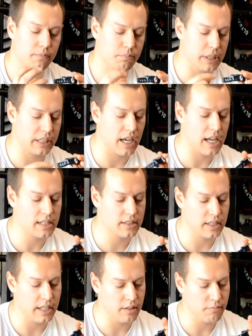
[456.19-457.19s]
Because
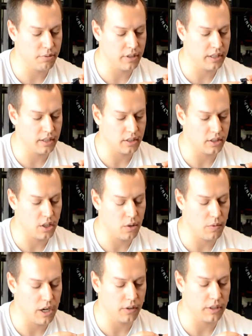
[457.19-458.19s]
the imprint is so
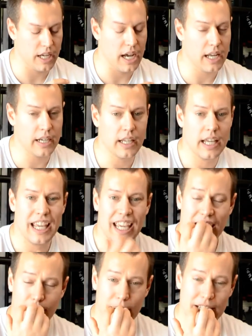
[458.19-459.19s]
well done,
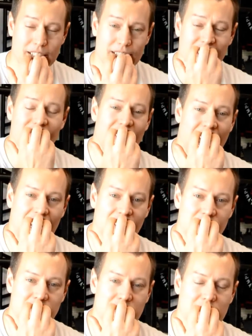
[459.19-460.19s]
it basically
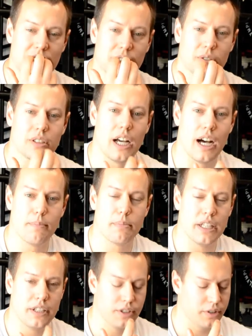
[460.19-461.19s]
vacuum seals up
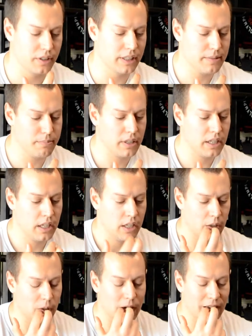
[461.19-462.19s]
into your lip
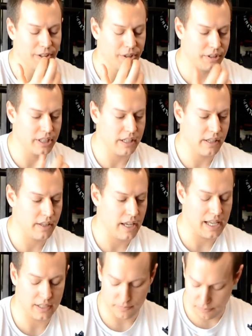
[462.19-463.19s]
or under your teeth,
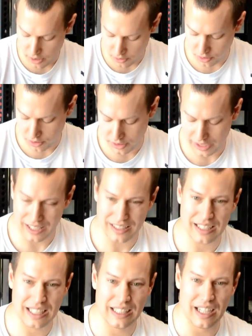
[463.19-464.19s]
as opposed to, like I
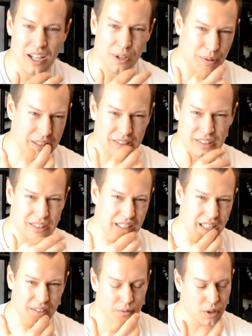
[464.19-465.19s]
said, the other ones just
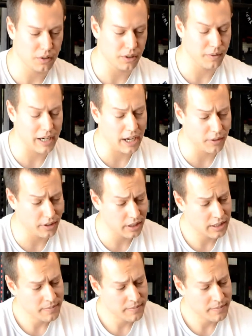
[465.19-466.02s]
kind of rolling around.